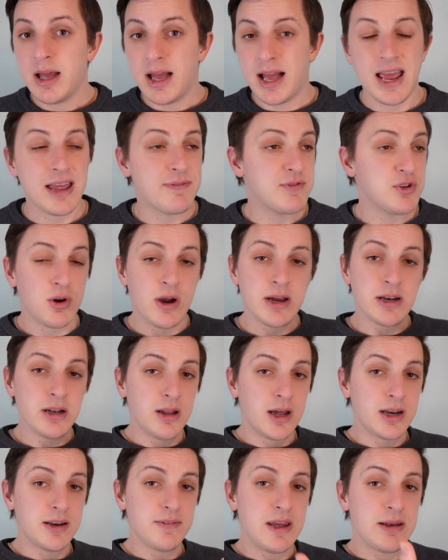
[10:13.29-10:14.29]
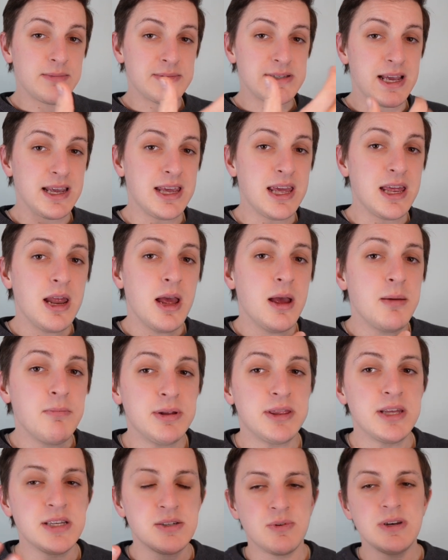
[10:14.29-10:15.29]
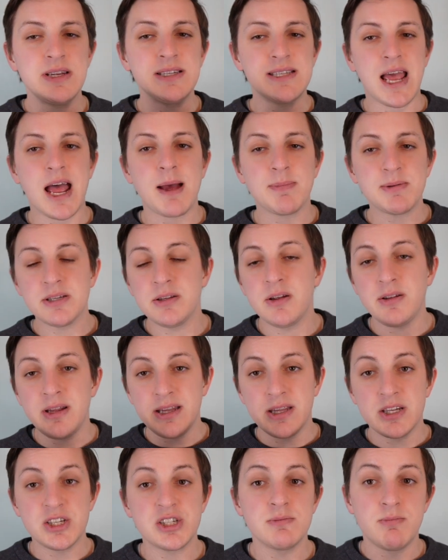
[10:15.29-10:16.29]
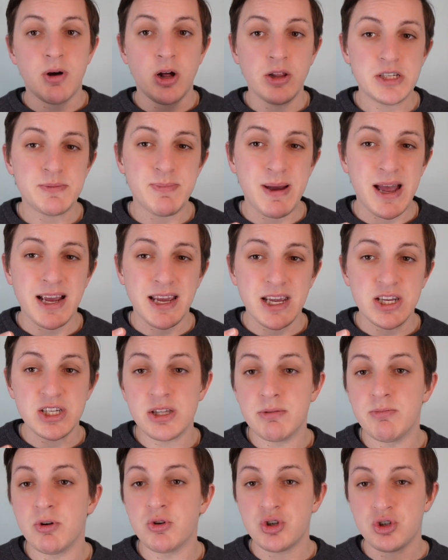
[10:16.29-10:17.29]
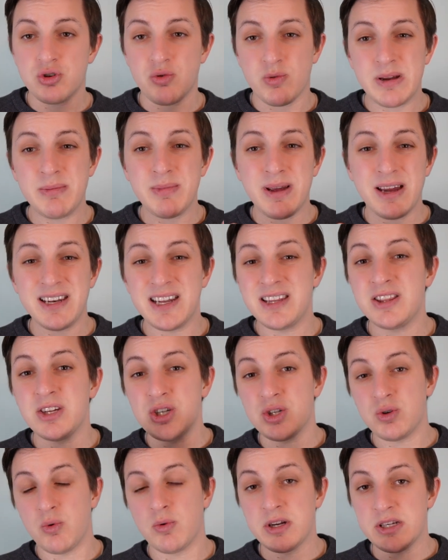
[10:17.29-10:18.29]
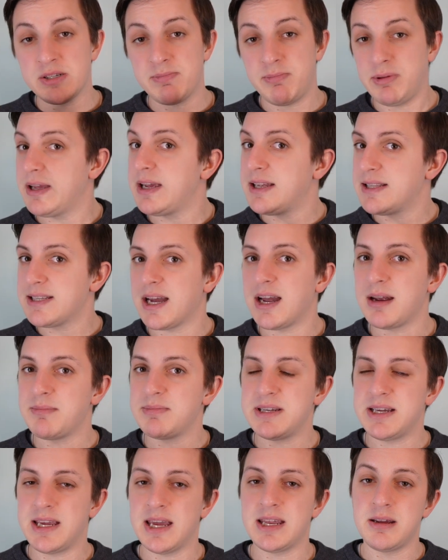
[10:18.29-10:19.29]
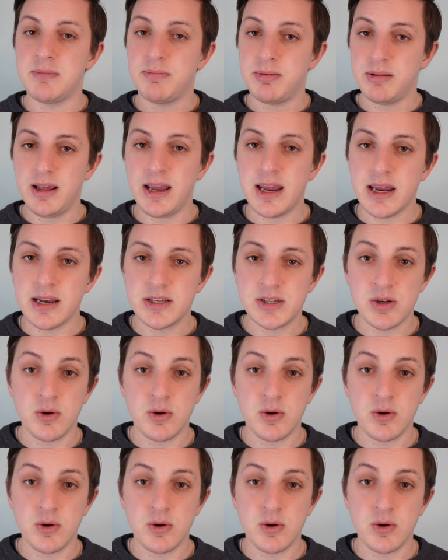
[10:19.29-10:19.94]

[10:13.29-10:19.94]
I have tried a lot of games like it, but this one is absolutely the smallest package, the most streamlined, and the shortest play time to get it played.